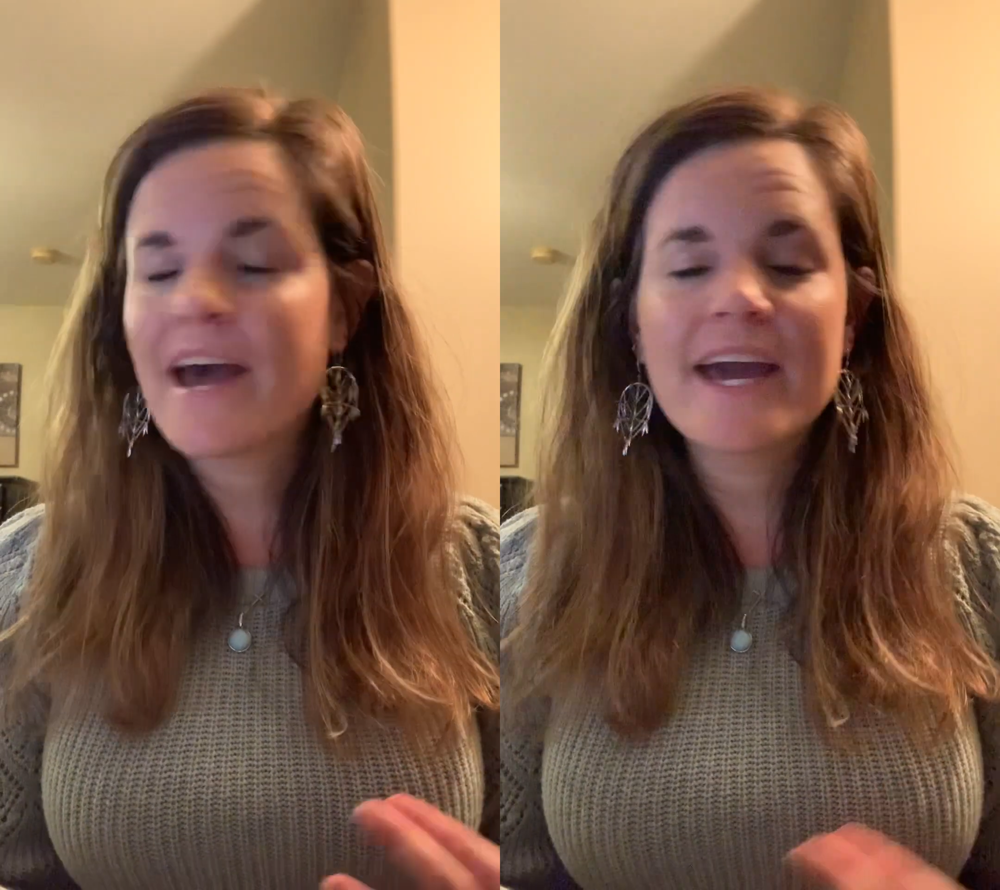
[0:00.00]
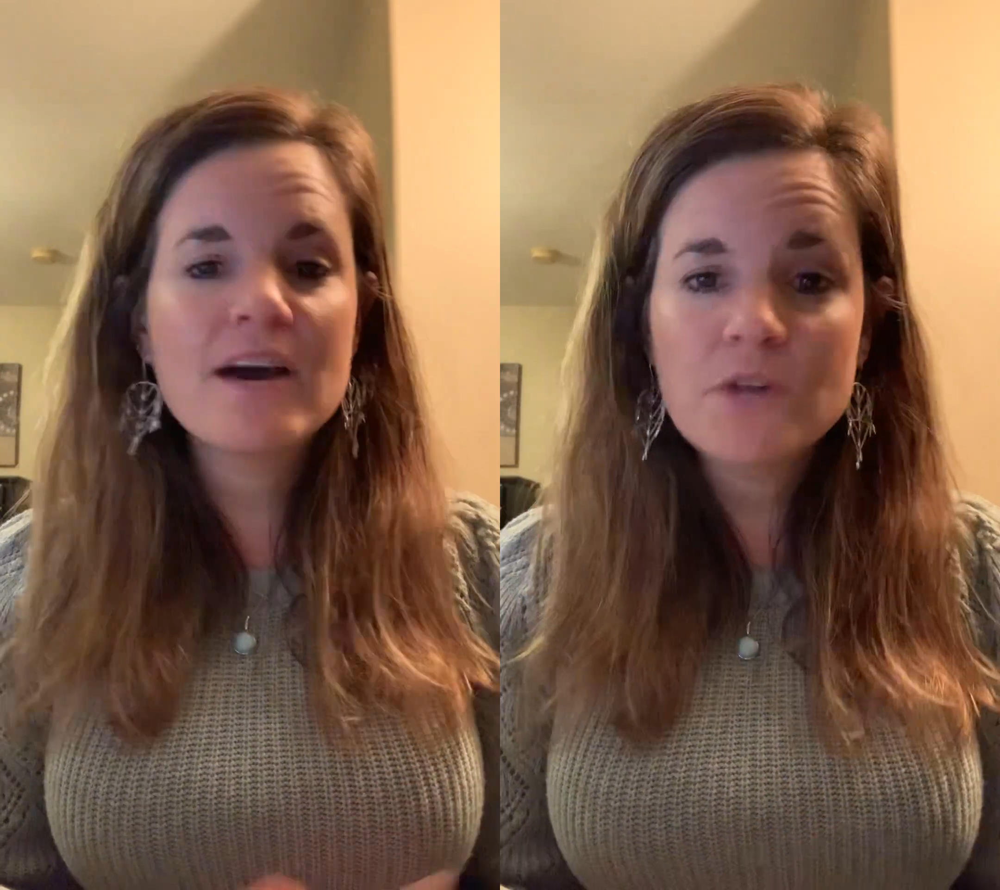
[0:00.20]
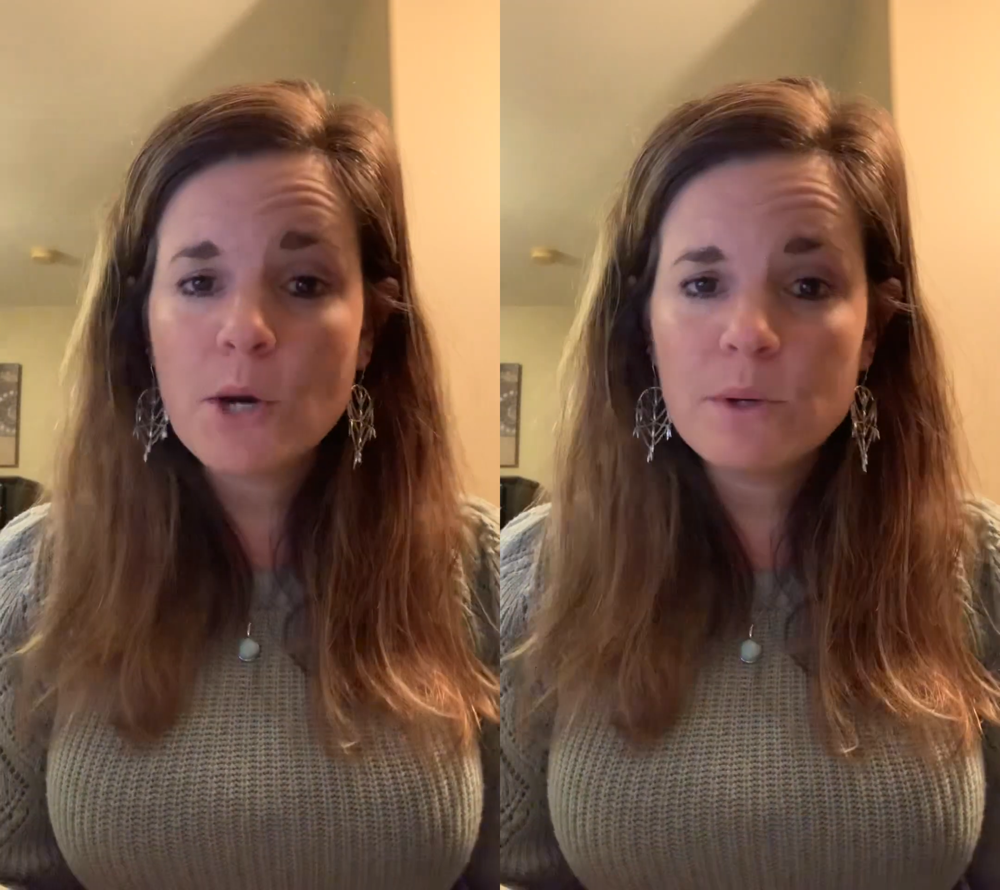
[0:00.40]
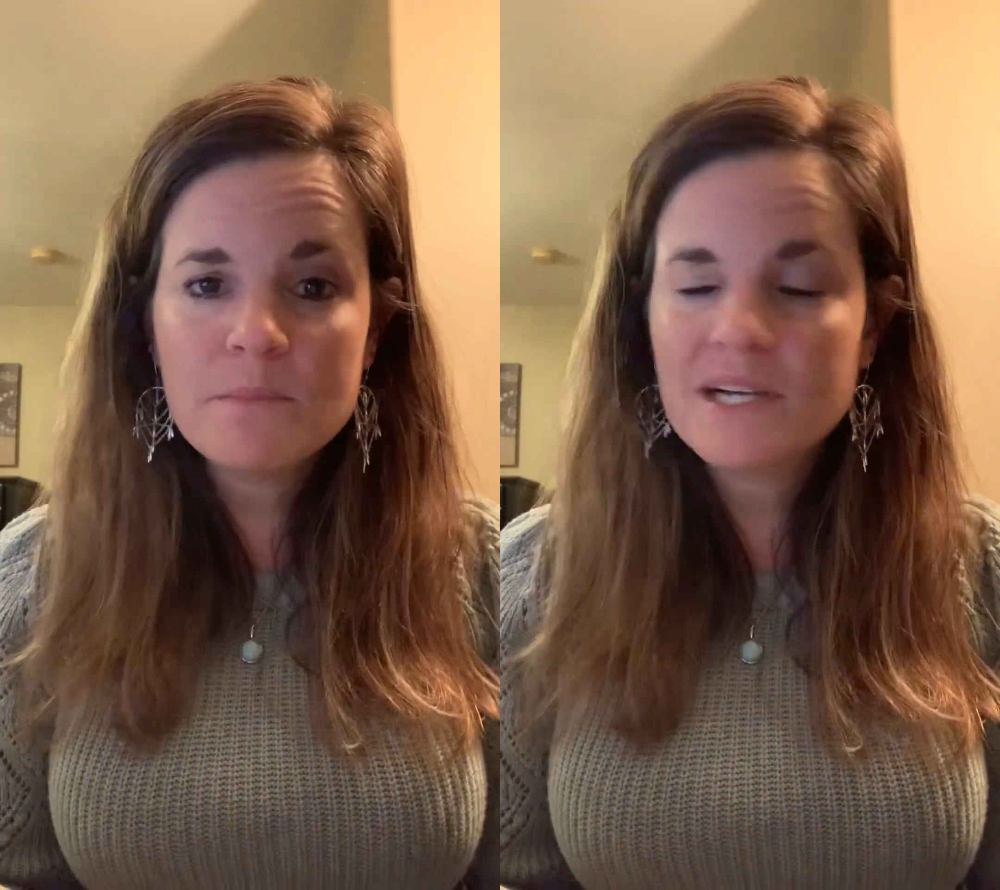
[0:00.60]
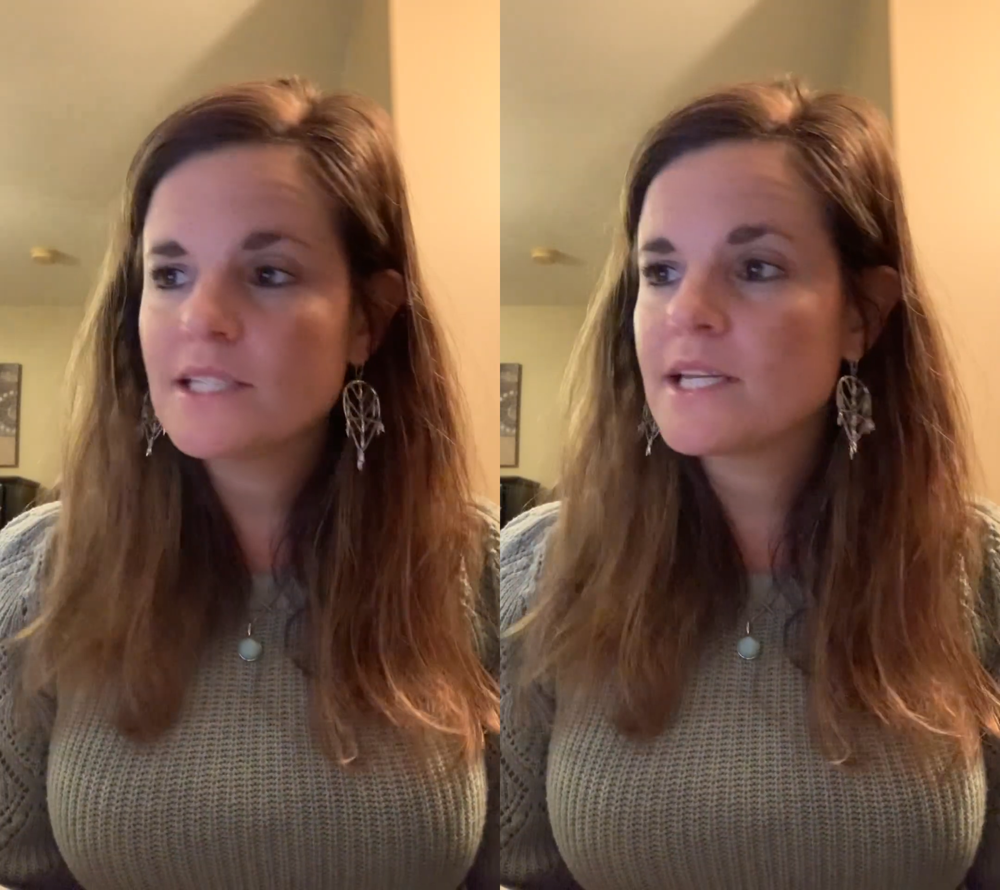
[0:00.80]
I have no
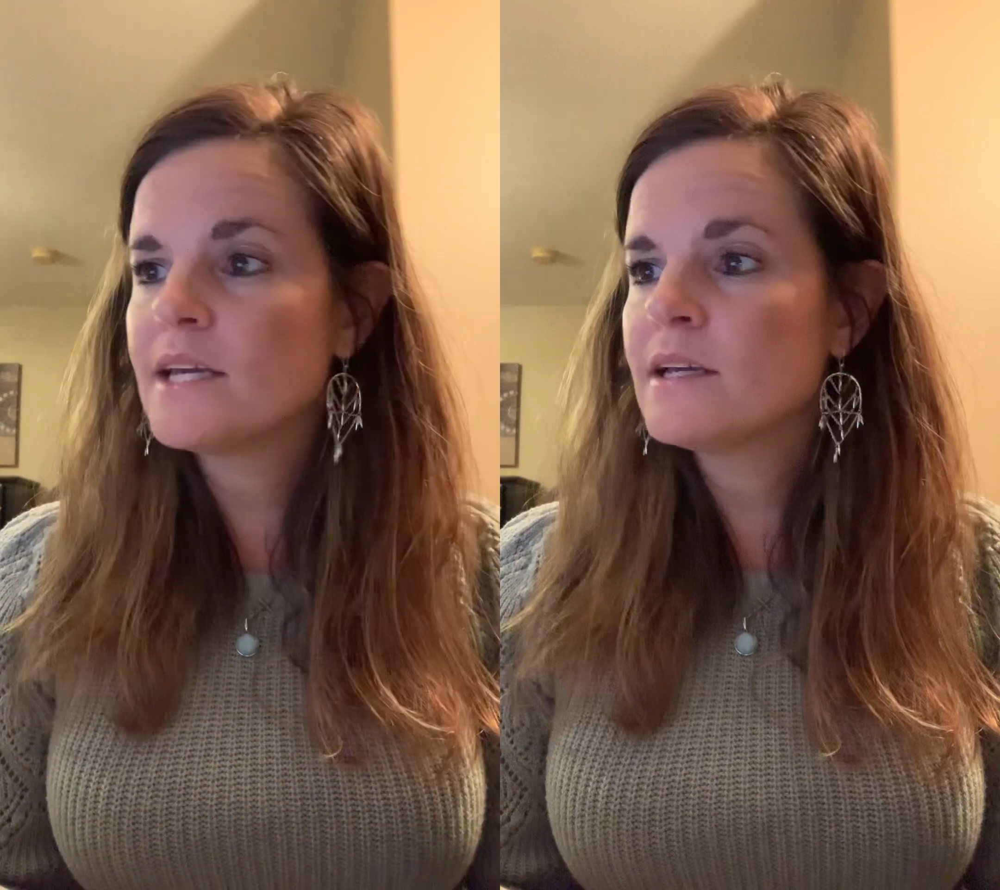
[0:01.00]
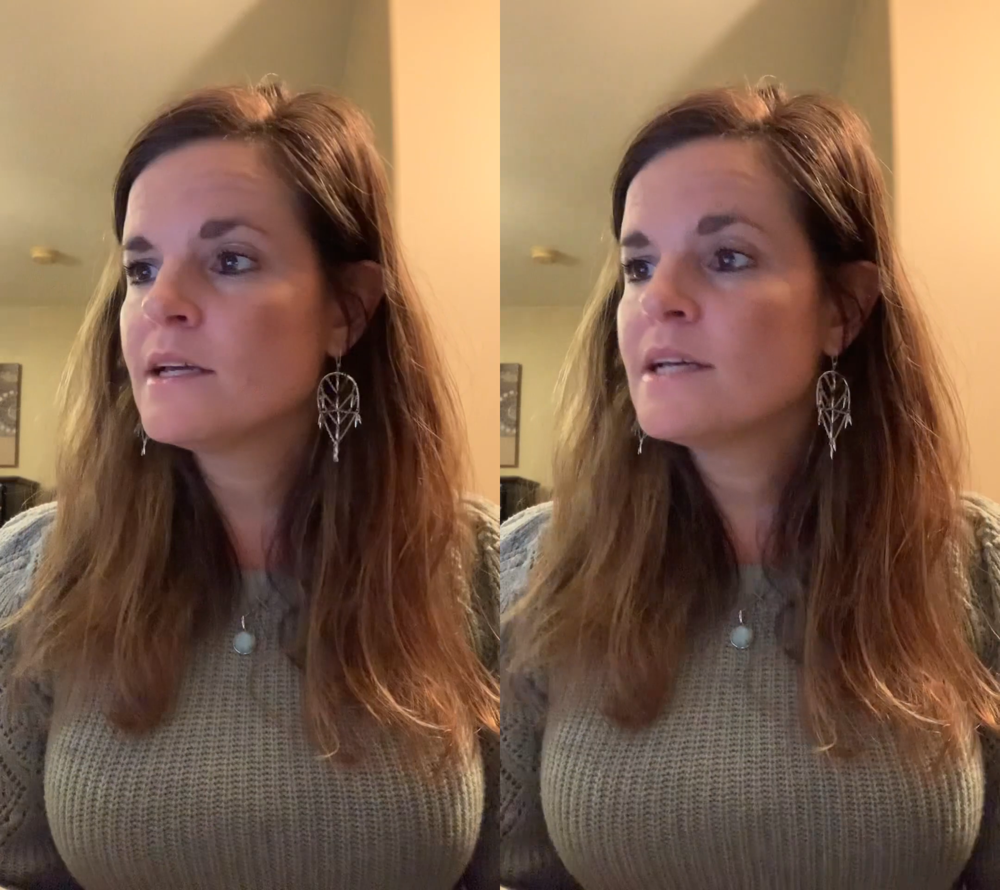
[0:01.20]
ability.